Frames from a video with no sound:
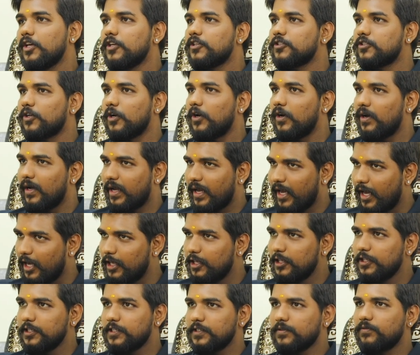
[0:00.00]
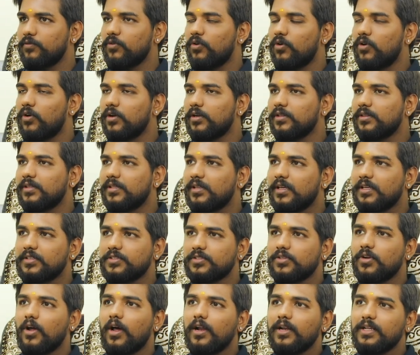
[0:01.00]
So henceforth,
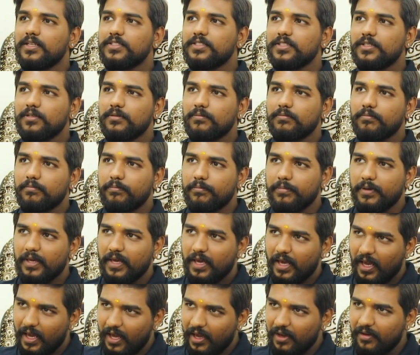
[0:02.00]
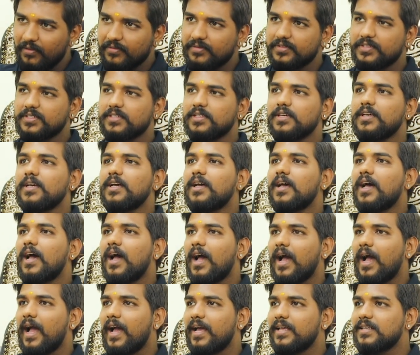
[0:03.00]
astrology behaves
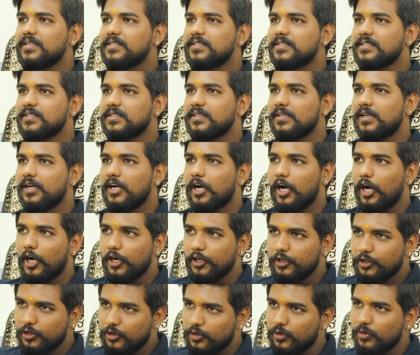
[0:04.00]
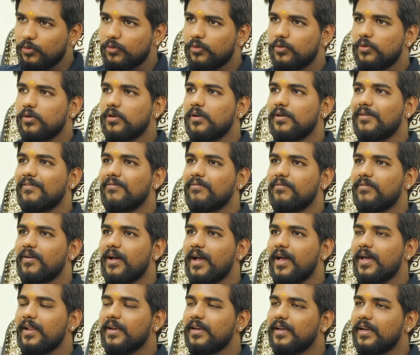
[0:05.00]
as a tool
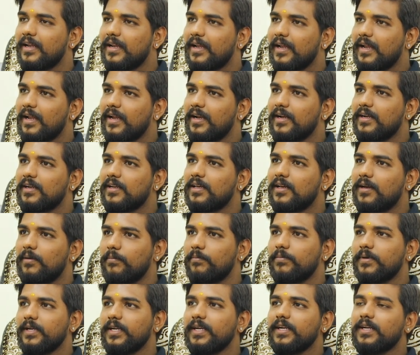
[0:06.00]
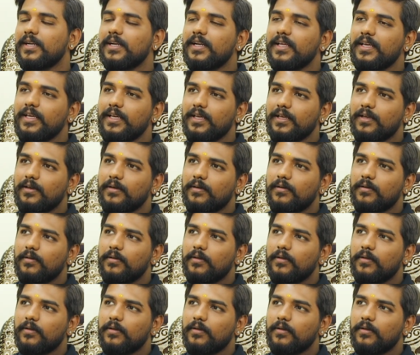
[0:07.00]
where it completely,